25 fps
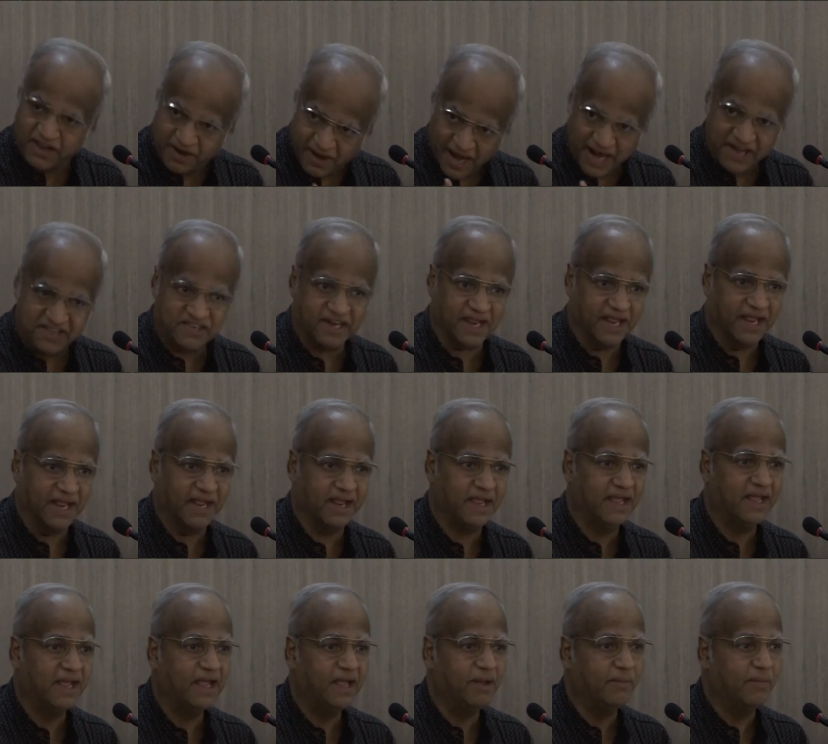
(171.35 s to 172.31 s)
the writing
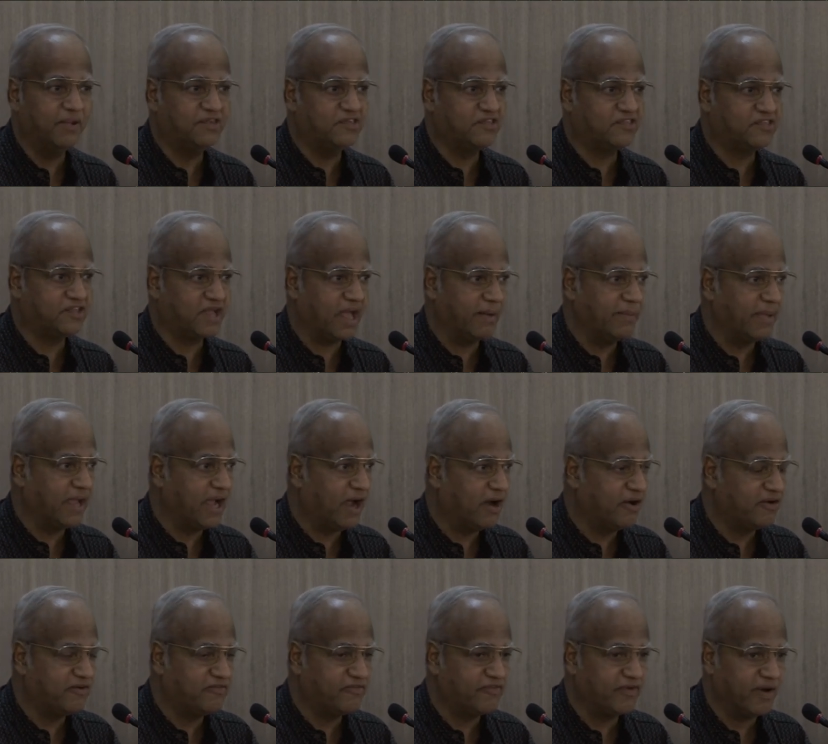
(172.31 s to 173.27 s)
which is coming
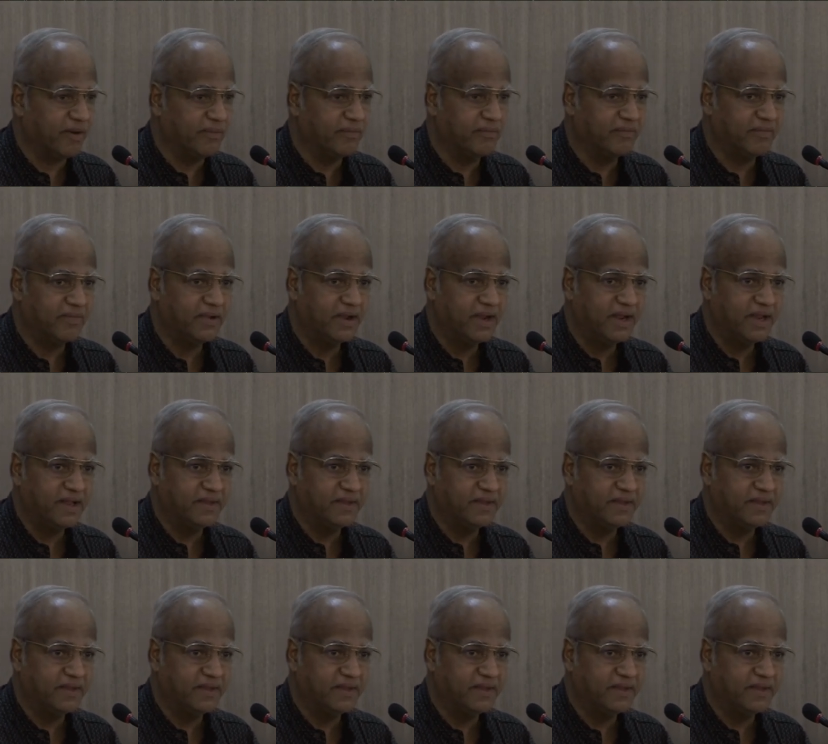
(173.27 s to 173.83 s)
out from